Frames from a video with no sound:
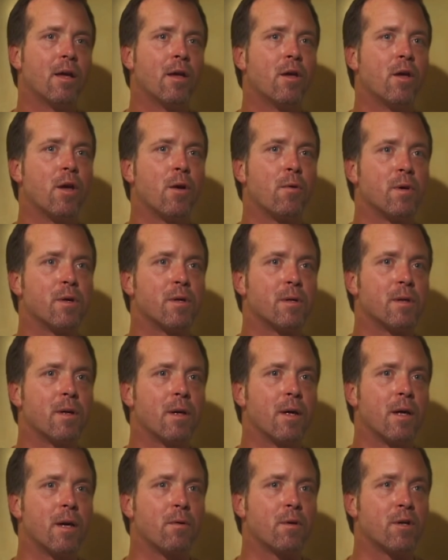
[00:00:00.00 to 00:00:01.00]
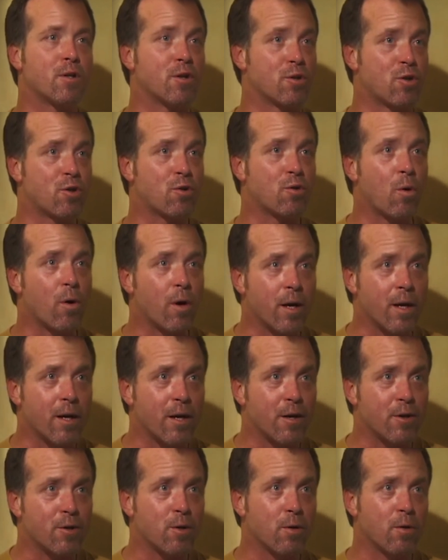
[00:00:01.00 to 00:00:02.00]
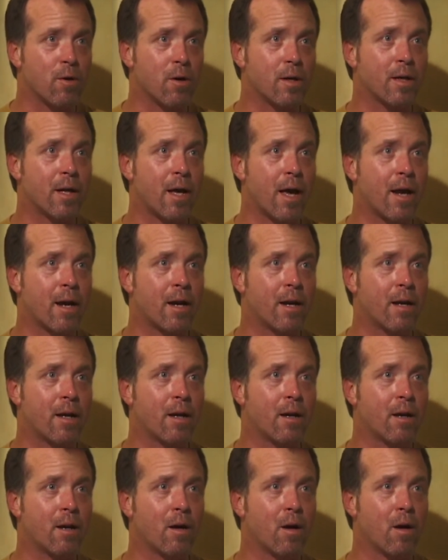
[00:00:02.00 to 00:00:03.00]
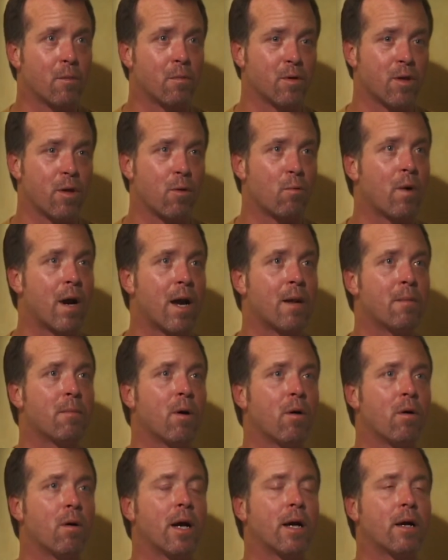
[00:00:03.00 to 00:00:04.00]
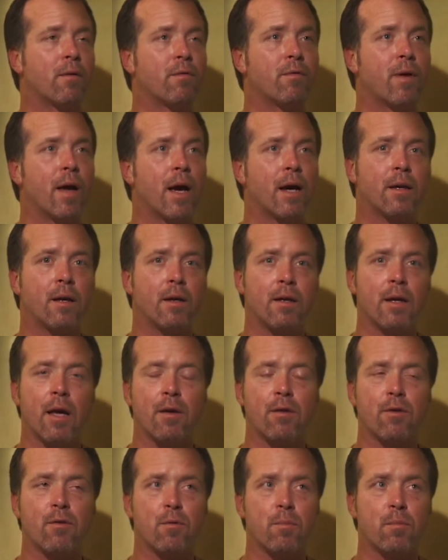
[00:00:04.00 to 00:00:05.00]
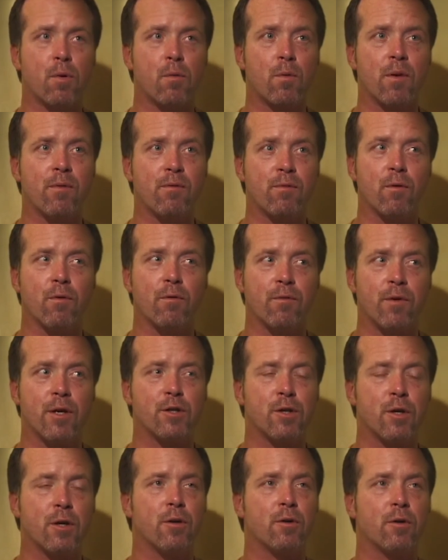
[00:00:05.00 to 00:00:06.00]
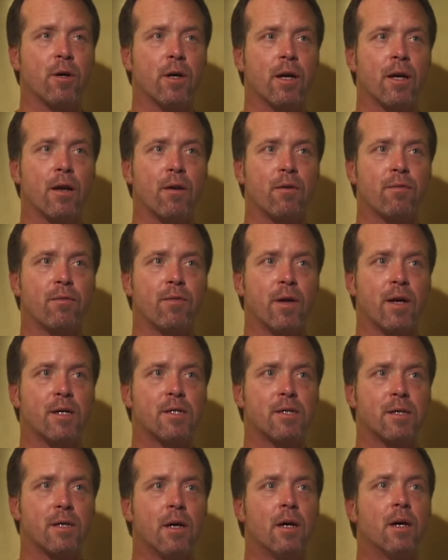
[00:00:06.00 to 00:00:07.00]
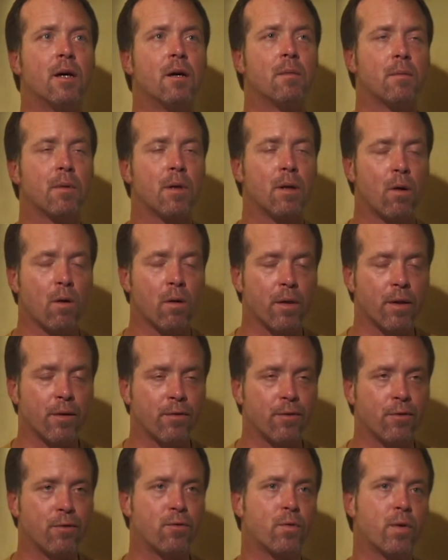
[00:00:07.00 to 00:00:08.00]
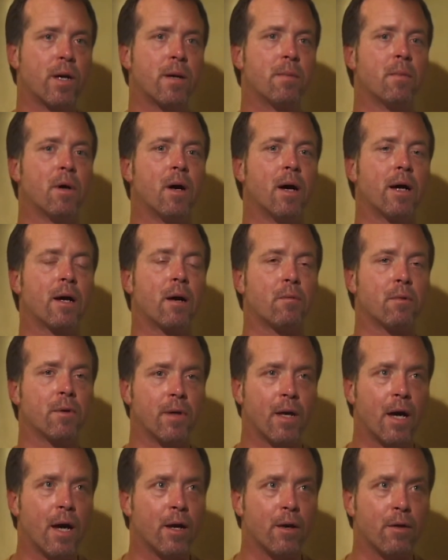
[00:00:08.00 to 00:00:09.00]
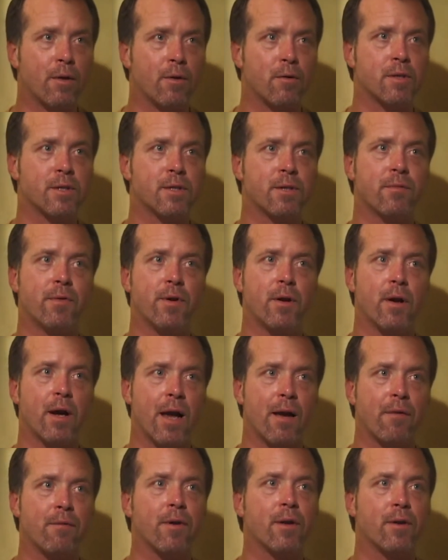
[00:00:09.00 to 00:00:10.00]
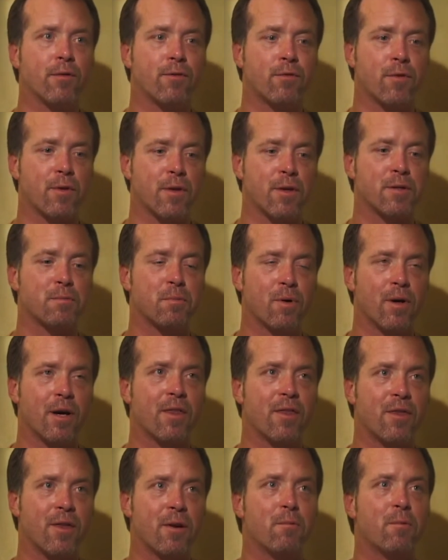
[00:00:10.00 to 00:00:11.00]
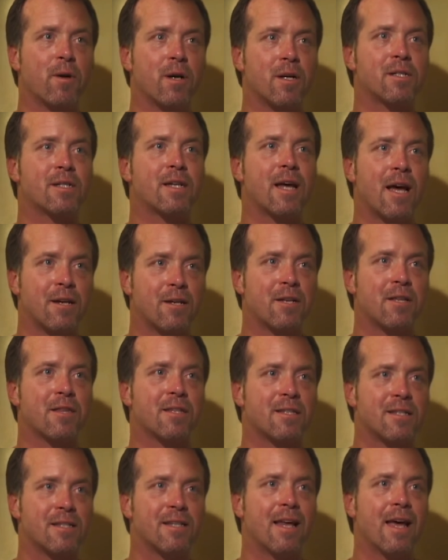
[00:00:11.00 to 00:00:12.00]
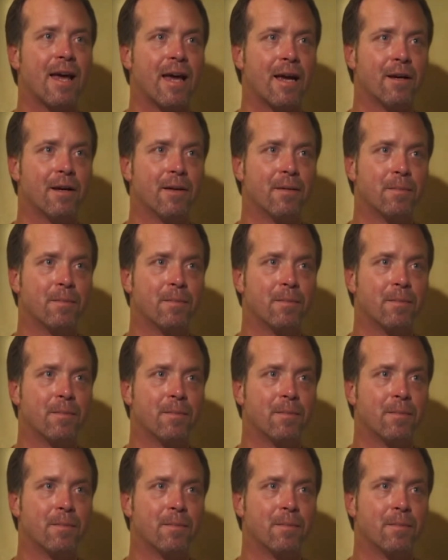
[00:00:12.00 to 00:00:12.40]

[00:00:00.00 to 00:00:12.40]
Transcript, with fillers: it was it distort it as you looked at it um, with a rainbow-like effect, and yet through peripheral vision you could get a fix. But all this is dreamlike. I will tell you there is severe evidence for this thing where it sat to this day,